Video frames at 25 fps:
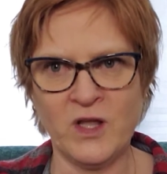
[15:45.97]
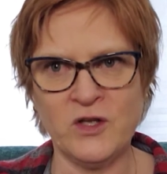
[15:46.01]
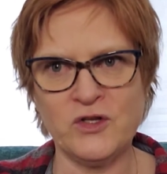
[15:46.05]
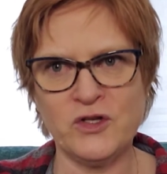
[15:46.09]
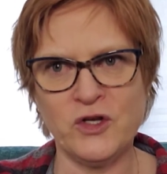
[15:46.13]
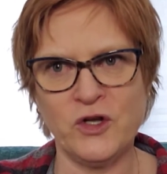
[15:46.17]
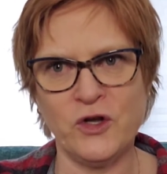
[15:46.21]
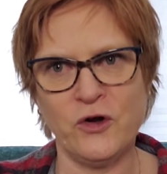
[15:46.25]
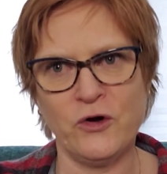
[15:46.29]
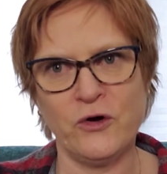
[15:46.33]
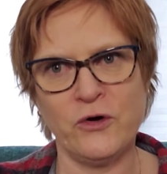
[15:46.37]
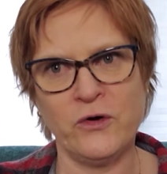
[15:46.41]

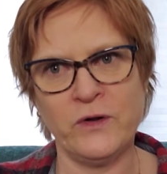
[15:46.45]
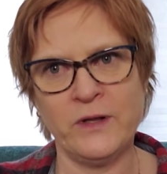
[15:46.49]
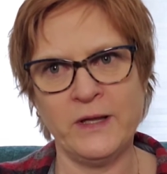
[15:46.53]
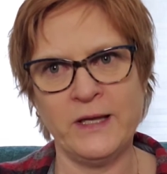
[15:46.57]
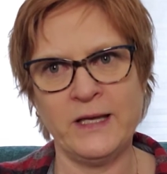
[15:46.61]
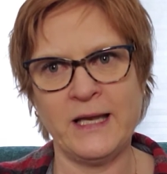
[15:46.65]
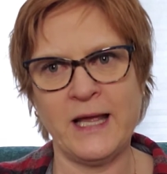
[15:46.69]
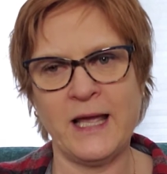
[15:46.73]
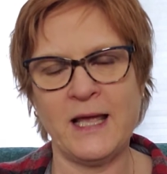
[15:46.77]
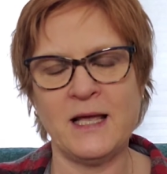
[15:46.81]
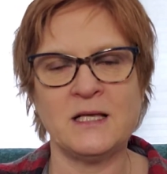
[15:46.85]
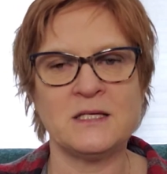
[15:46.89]
to your
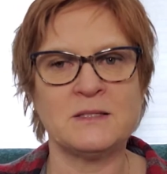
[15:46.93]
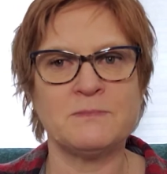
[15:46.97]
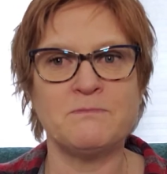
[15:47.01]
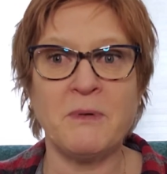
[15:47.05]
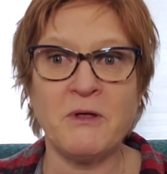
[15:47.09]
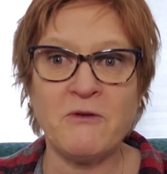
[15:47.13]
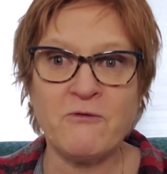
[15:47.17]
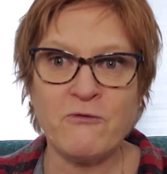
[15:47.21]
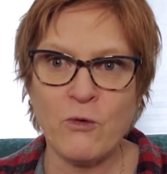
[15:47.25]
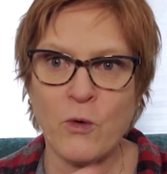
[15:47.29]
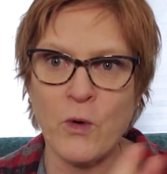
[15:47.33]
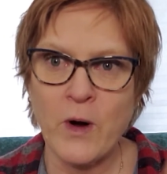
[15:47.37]
early days
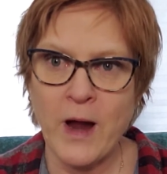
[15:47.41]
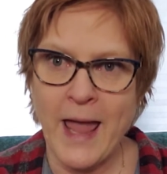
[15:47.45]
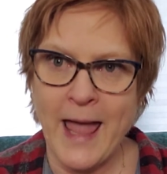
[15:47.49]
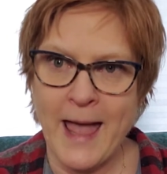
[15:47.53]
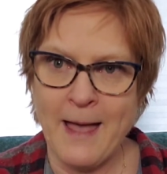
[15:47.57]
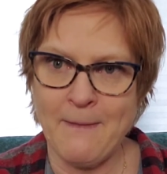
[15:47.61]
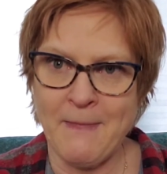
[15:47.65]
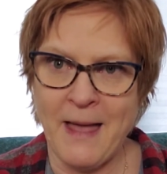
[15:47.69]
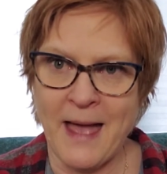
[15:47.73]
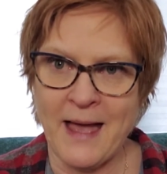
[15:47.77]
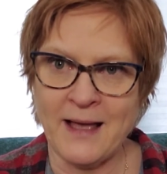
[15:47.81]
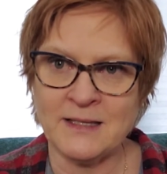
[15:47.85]
before
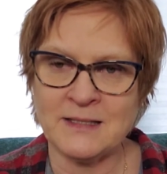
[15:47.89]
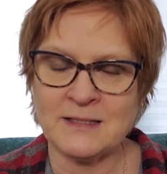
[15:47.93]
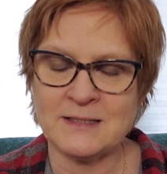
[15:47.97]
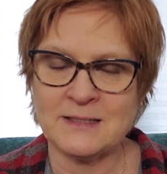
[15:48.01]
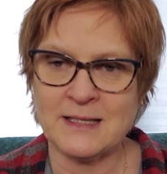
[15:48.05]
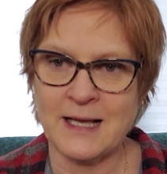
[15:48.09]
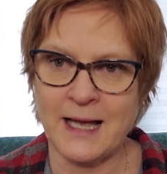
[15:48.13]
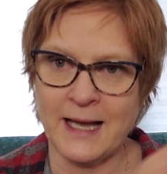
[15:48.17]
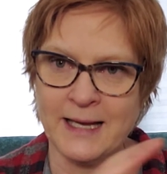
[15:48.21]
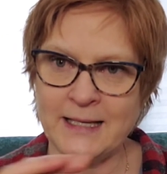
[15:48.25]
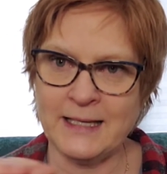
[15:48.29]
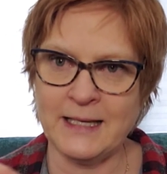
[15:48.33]

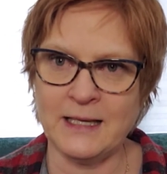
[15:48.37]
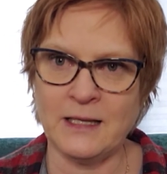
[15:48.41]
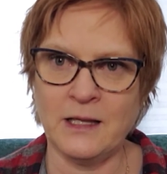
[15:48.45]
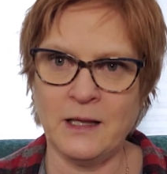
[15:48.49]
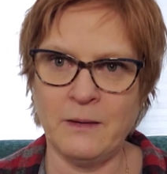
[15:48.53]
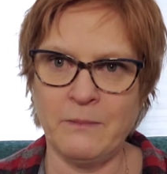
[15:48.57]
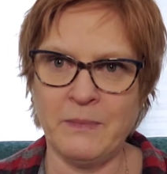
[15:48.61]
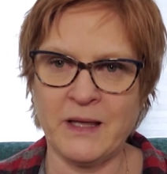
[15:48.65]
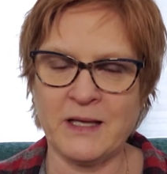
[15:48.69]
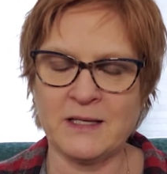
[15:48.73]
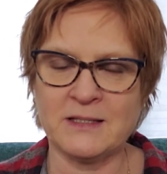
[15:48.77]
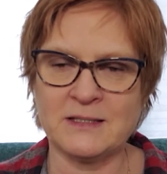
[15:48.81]
MS,
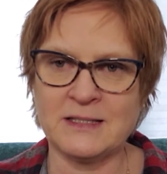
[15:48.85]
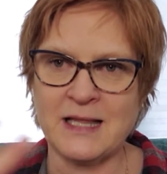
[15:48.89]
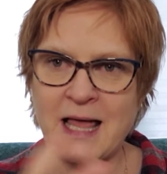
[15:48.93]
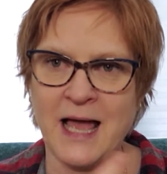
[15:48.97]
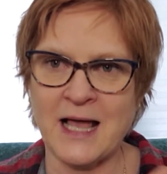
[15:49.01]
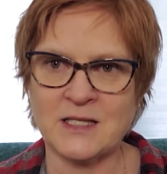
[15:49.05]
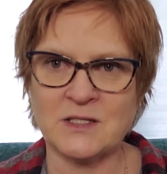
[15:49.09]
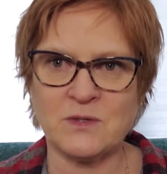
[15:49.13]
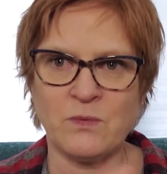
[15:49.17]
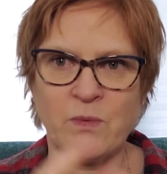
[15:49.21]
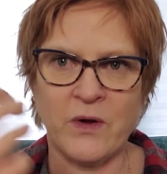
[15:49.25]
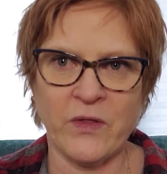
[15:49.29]
ideally, because
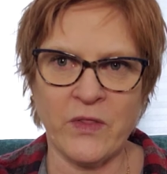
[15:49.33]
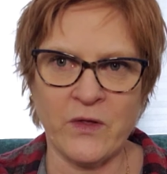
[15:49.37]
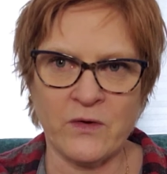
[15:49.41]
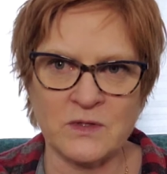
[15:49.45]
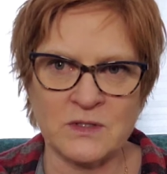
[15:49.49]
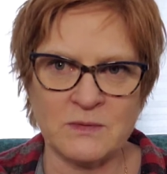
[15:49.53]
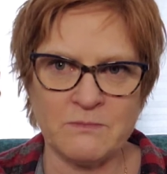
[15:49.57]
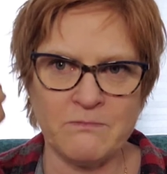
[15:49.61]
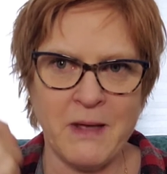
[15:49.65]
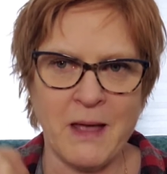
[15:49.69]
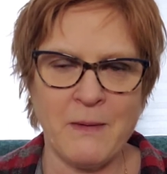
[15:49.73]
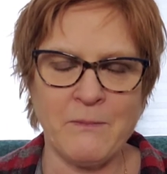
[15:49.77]
that's where
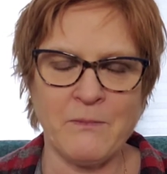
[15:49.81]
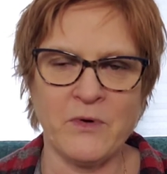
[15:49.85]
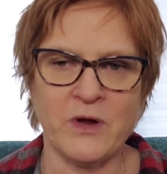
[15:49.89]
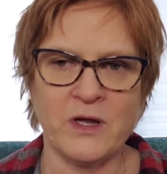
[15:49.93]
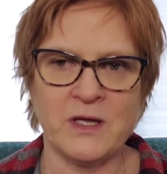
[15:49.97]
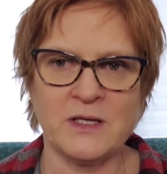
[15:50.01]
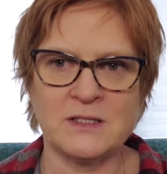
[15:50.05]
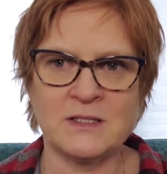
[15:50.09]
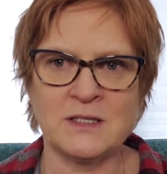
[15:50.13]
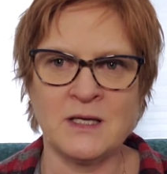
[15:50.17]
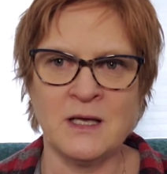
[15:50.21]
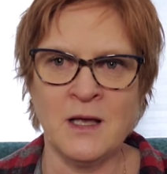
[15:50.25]
those
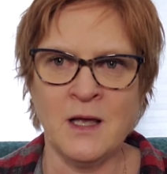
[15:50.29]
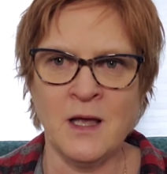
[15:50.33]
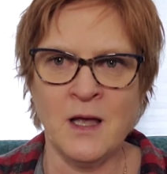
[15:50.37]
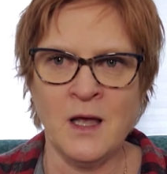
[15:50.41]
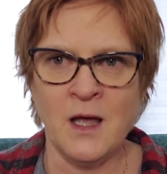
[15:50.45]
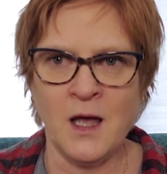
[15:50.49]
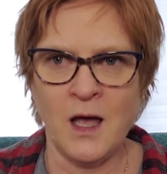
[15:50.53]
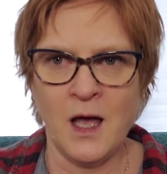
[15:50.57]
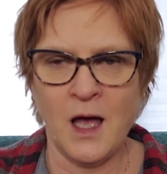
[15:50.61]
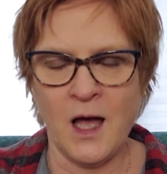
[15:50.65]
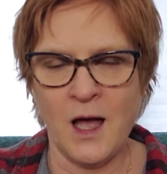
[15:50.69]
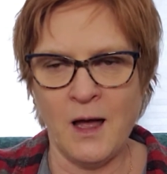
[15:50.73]
memories
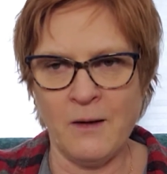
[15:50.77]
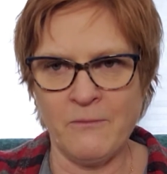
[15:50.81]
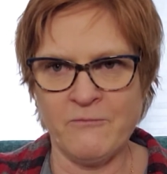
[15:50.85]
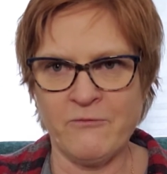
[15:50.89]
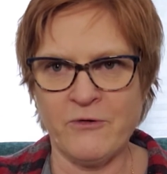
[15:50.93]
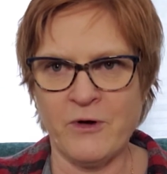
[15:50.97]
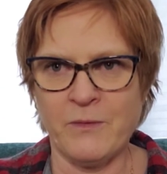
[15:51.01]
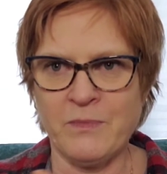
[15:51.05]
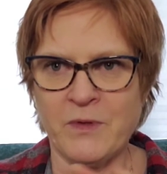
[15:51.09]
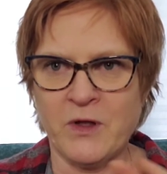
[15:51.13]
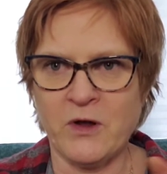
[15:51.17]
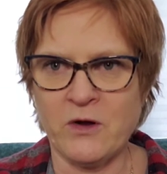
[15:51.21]

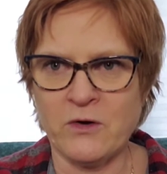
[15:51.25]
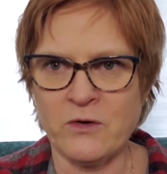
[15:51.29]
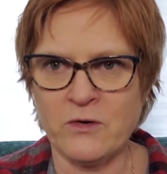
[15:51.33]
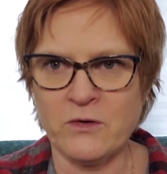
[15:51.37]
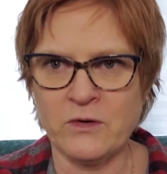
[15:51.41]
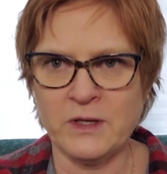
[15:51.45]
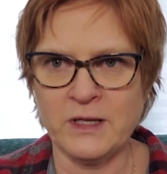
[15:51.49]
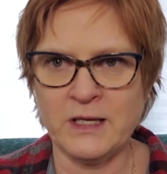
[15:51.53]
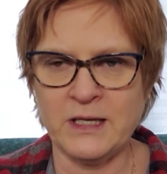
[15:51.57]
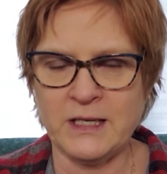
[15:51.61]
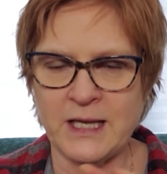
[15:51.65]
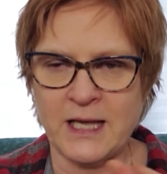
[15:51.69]
from the
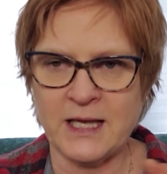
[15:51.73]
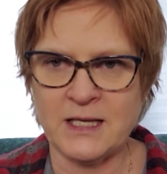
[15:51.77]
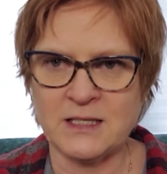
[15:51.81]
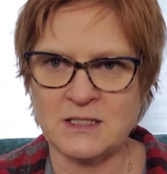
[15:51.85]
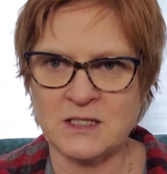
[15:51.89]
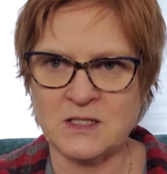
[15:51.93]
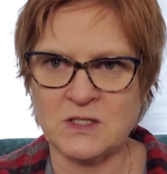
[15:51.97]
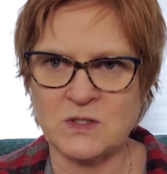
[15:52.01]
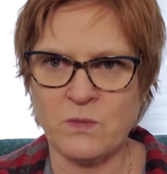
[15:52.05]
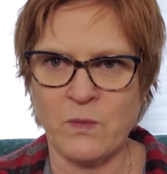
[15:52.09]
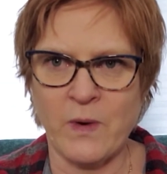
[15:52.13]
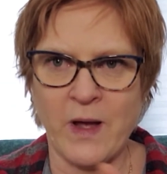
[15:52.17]
early
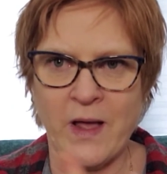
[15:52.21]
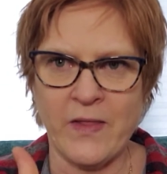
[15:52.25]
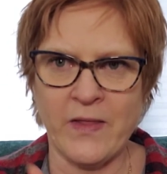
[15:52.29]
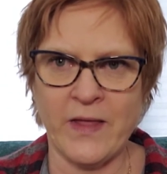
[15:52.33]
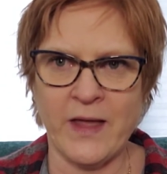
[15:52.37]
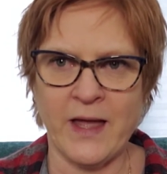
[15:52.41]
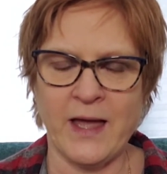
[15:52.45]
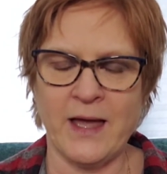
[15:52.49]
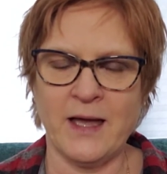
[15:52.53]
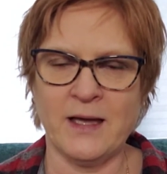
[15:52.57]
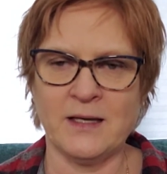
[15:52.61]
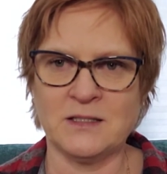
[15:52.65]
days as
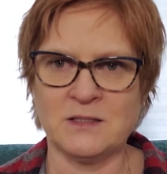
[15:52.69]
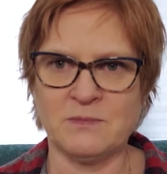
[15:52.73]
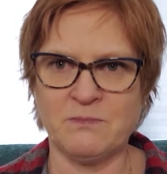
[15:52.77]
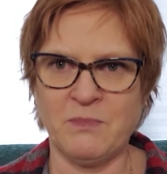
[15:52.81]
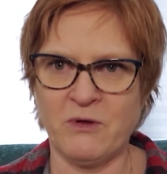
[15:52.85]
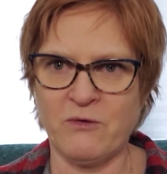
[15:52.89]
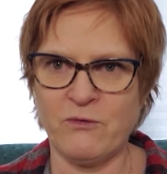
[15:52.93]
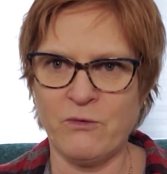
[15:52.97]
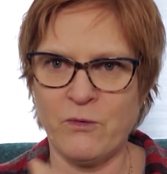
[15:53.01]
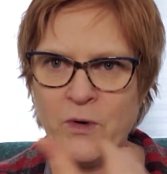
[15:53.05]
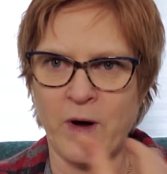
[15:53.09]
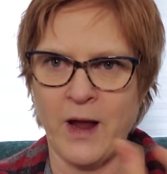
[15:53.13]
well as
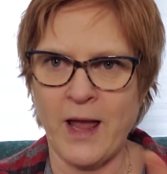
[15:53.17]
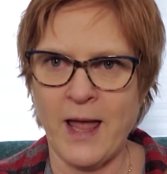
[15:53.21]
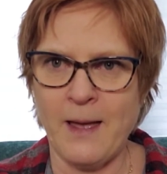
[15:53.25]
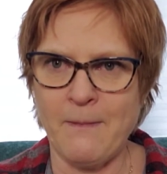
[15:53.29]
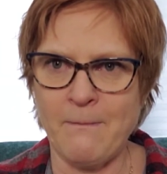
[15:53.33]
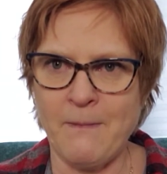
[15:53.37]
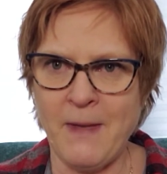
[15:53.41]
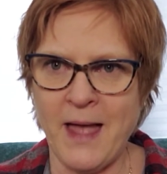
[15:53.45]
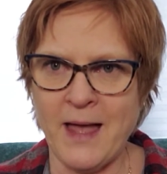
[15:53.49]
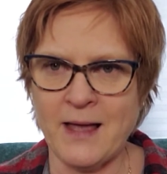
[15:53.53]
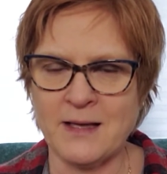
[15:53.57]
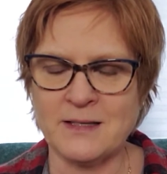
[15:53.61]
before
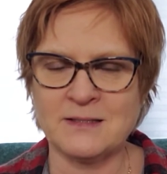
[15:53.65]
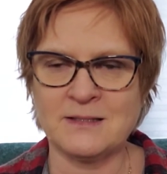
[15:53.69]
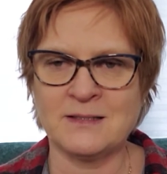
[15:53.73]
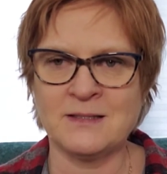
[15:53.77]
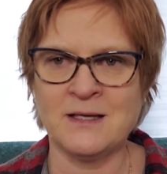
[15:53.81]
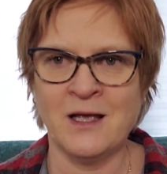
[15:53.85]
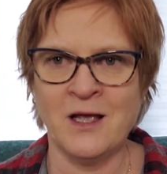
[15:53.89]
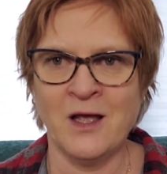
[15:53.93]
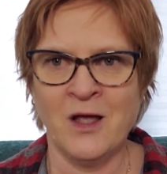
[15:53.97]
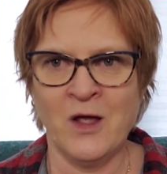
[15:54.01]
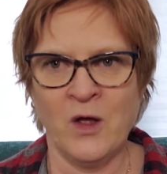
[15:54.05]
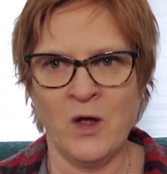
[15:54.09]
MS,